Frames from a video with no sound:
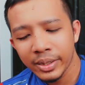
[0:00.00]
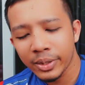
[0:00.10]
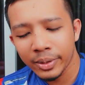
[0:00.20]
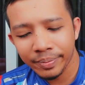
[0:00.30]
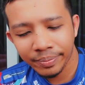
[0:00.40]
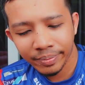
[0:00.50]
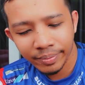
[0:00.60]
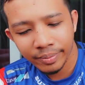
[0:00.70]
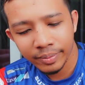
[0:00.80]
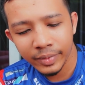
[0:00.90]
So,
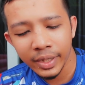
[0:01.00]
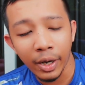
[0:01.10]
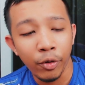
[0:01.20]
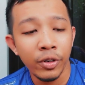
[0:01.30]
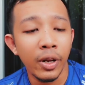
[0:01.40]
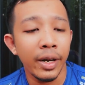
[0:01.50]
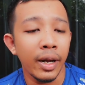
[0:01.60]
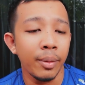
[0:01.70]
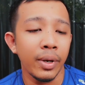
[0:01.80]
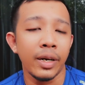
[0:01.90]
yeah, overall,
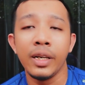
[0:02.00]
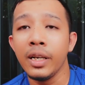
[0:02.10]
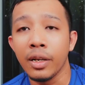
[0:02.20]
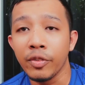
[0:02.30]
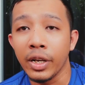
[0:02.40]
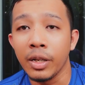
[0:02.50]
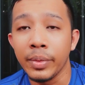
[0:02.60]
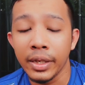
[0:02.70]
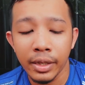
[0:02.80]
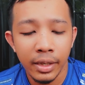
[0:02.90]
I really love the
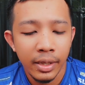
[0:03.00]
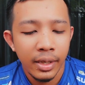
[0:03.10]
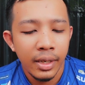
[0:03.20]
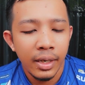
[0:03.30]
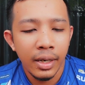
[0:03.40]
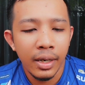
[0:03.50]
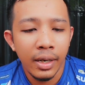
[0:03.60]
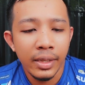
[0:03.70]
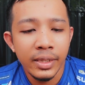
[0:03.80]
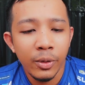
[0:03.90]
helmet.
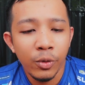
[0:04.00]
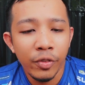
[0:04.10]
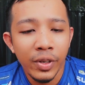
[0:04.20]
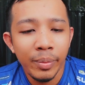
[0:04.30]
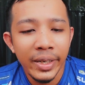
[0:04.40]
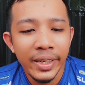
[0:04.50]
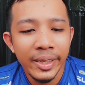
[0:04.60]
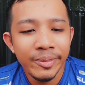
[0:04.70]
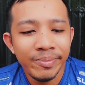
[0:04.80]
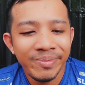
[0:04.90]
Is it worth the money?